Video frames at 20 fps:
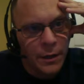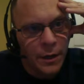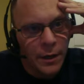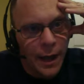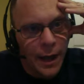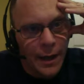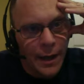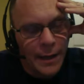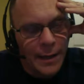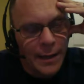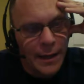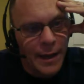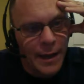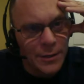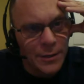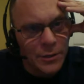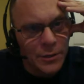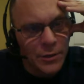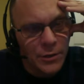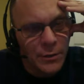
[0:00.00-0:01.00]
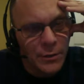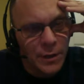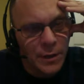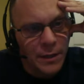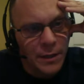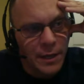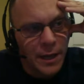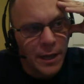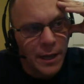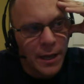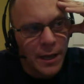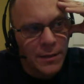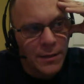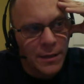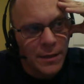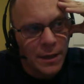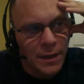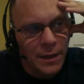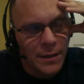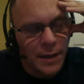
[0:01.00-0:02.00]
I guess you could make the case
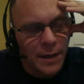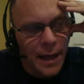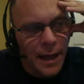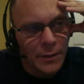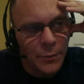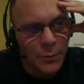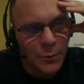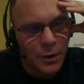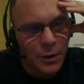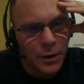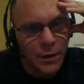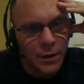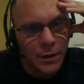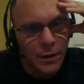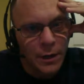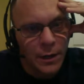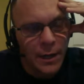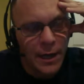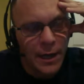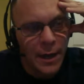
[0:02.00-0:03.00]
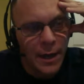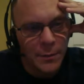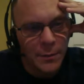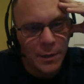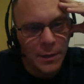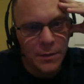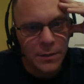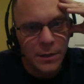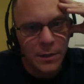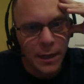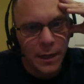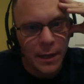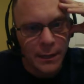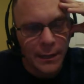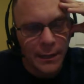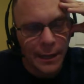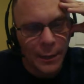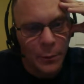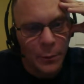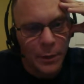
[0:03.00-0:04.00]
that that's where he kept his like
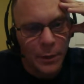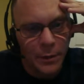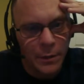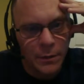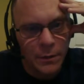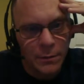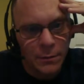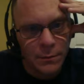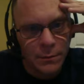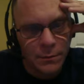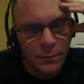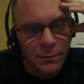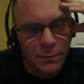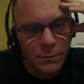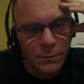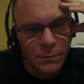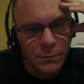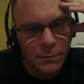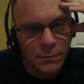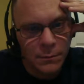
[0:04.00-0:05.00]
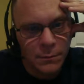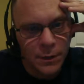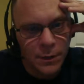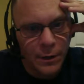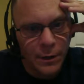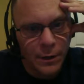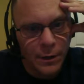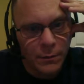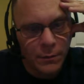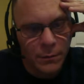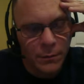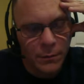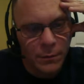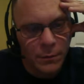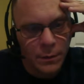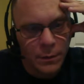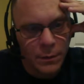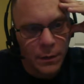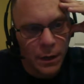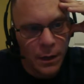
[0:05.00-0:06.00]
liquid, you know,
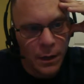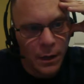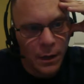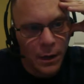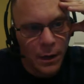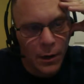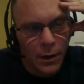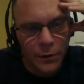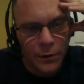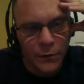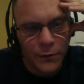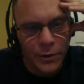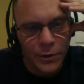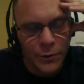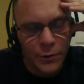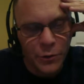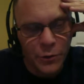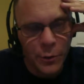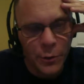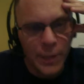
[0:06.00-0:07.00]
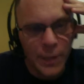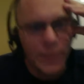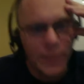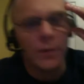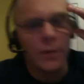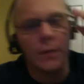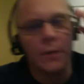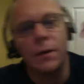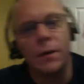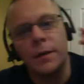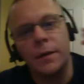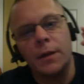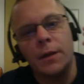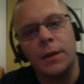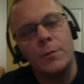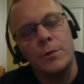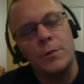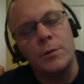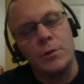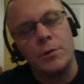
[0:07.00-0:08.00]
artificial sweetener, and he
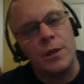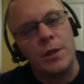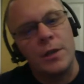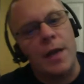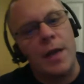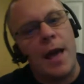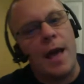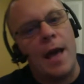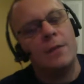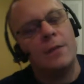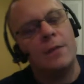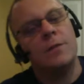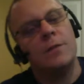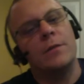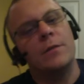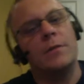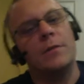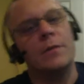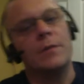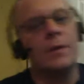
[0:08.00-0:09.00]
was using that to